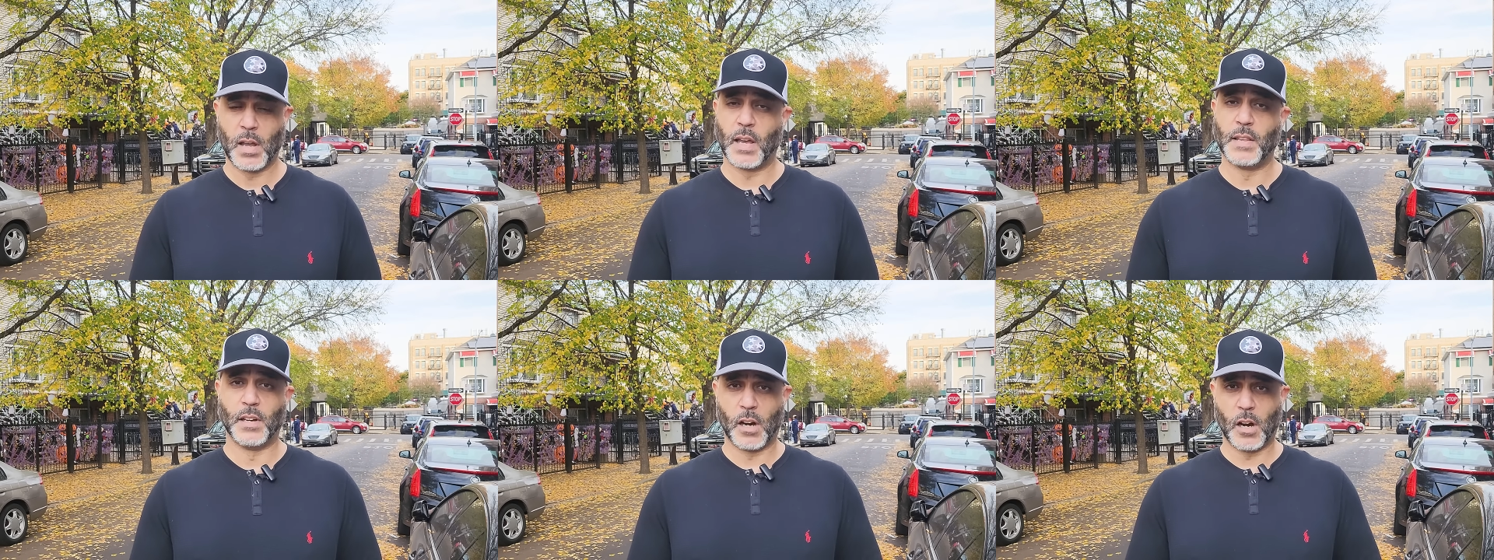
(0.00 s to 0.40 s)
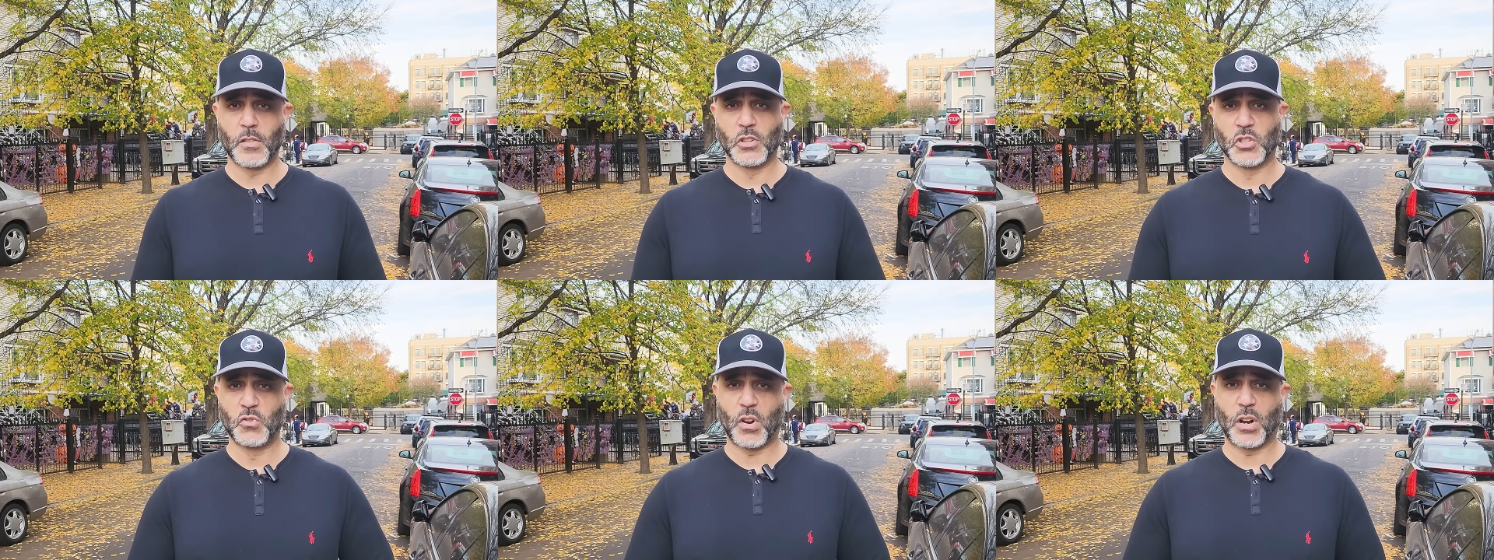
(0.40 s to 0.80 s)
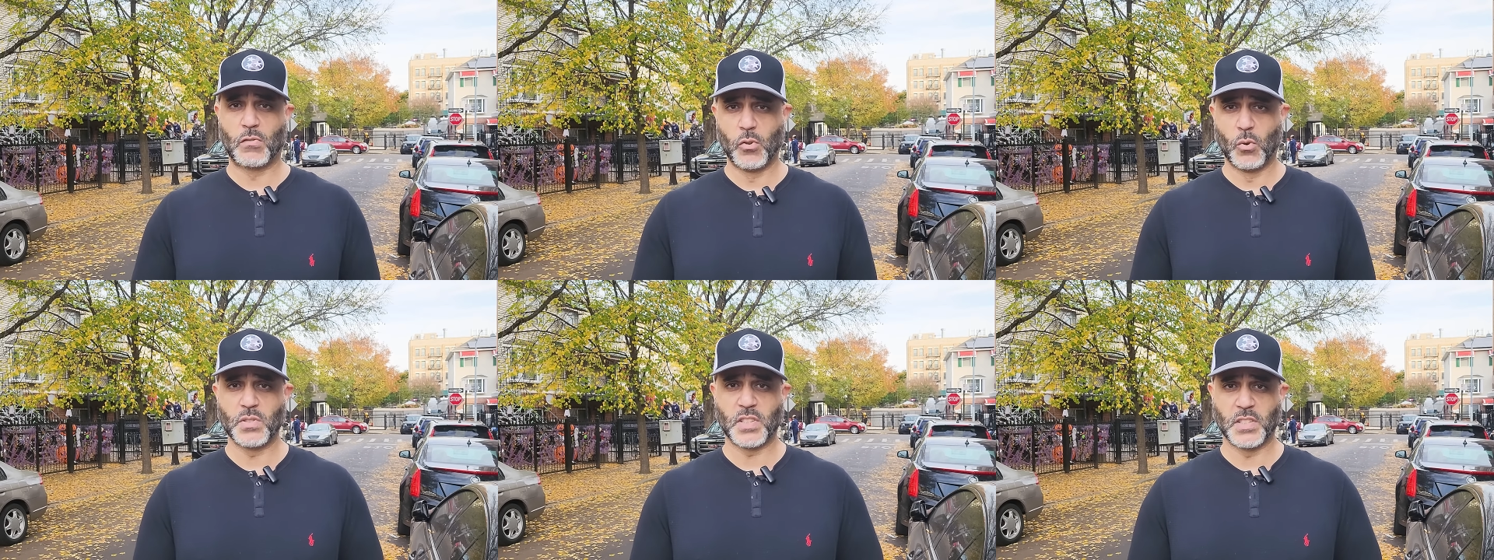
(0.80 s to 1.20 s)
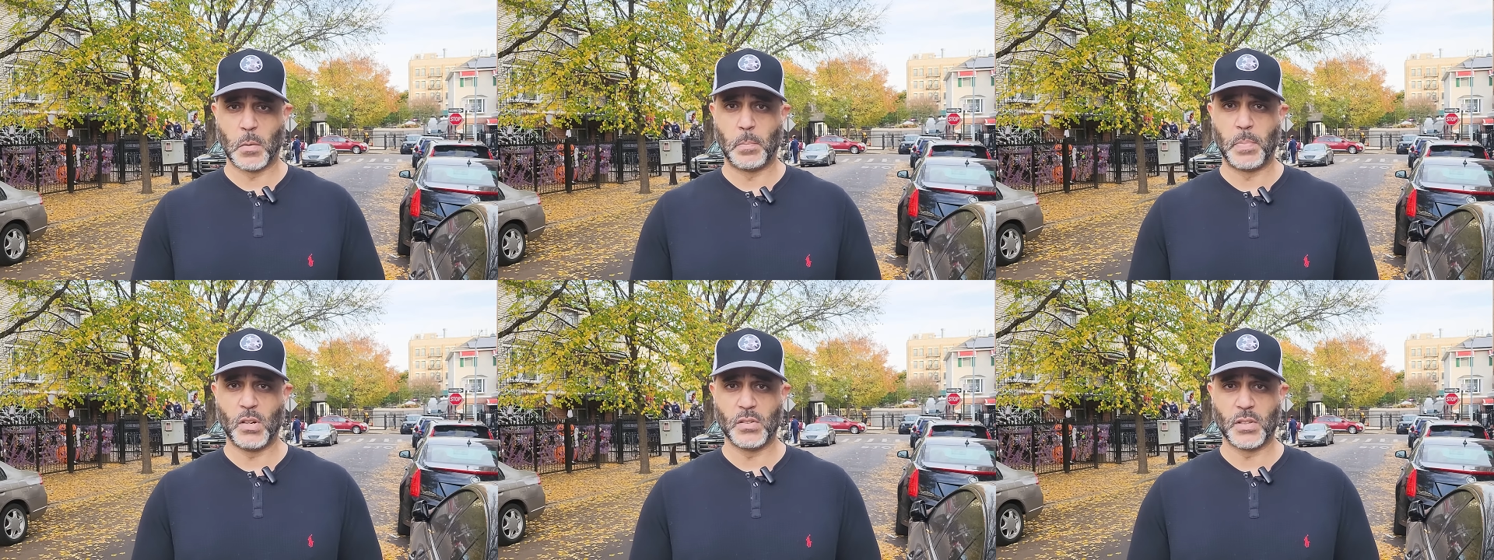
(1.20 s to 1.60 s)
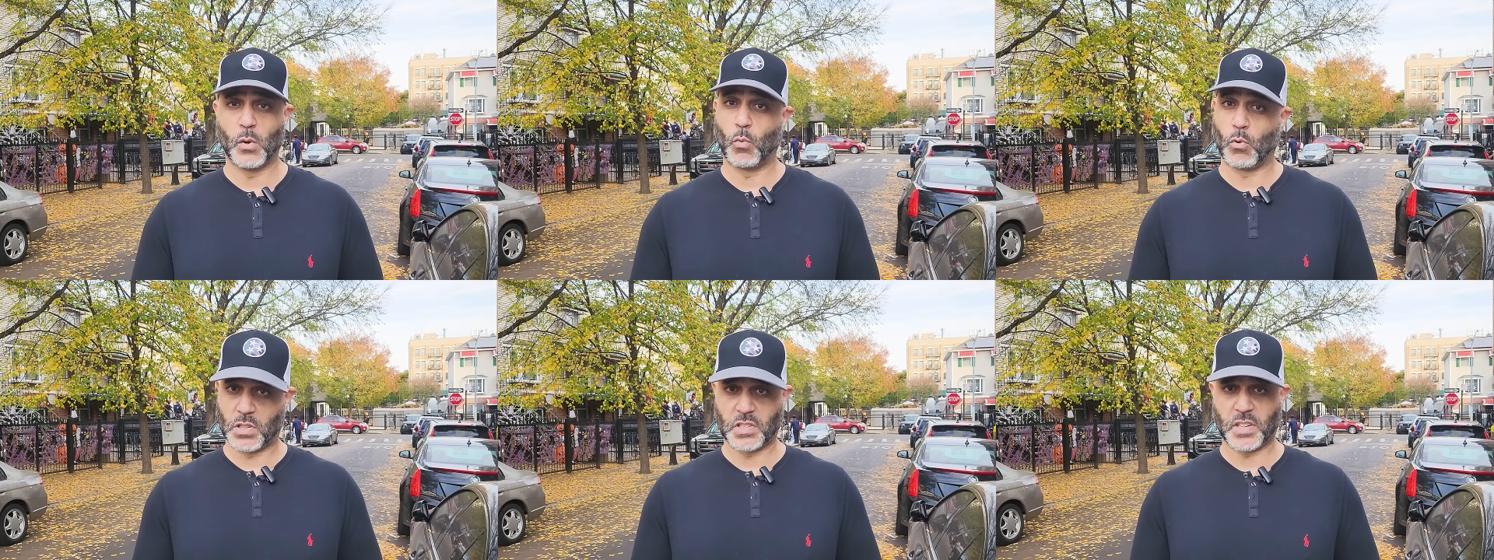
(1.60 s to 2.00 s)
and the other drug crews in the building
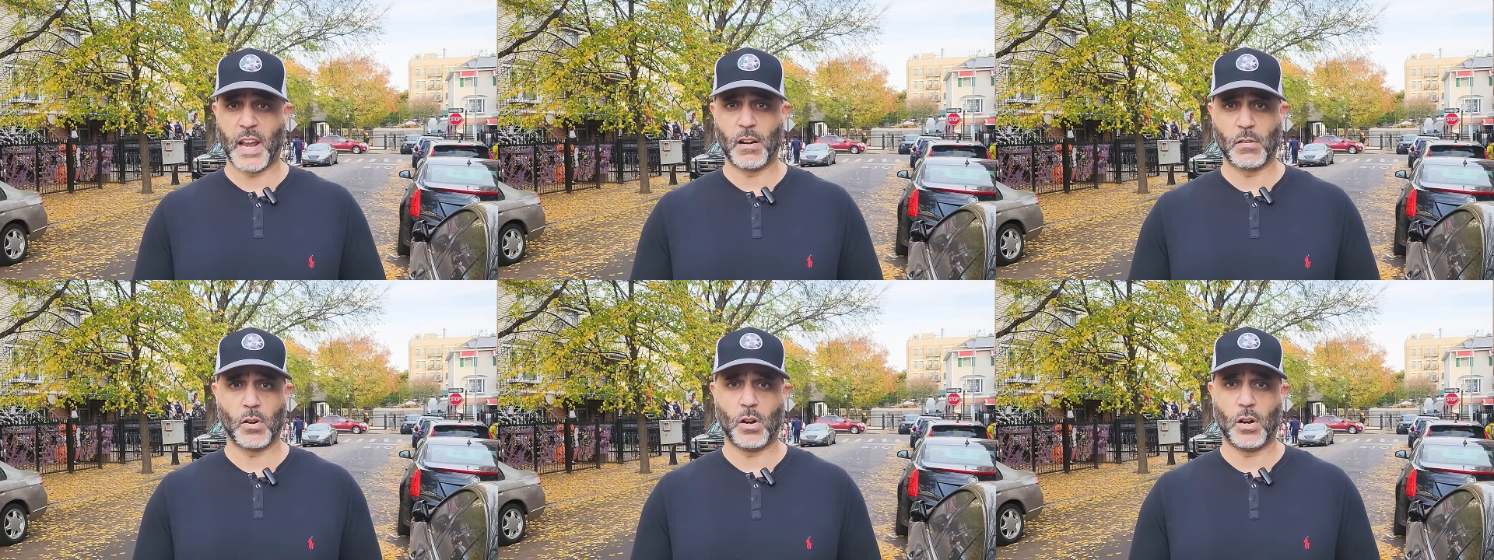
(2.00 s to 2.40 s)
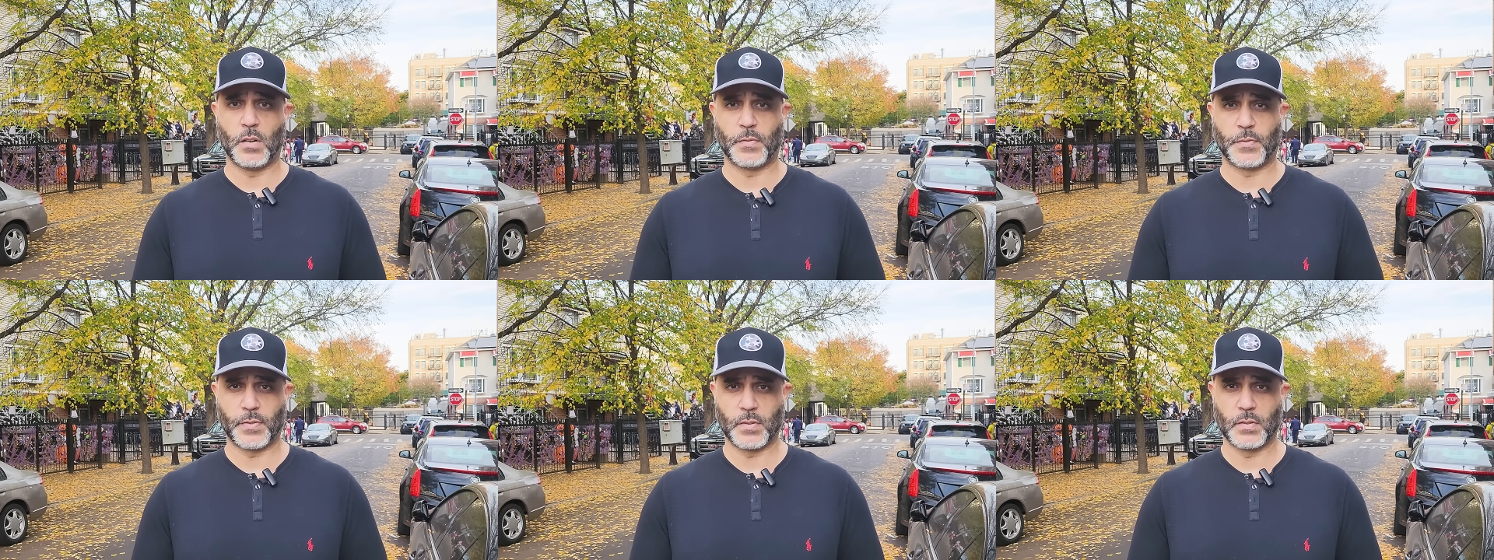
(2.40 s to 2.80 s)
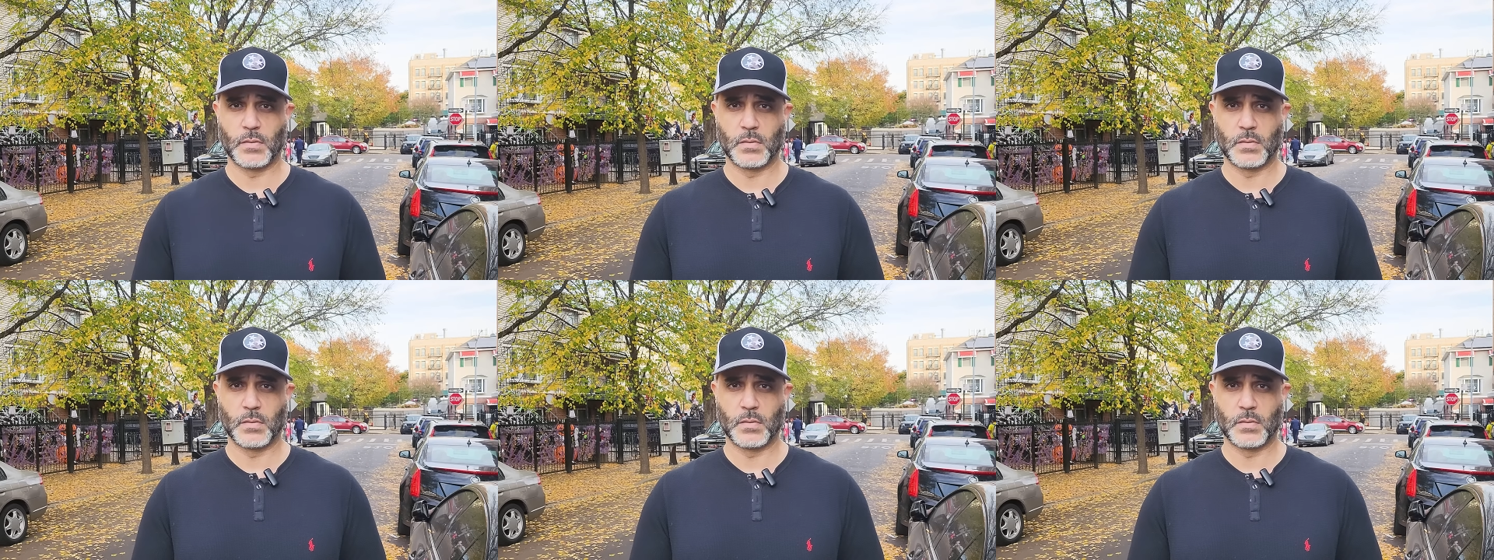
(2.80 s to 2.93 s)
were scared off.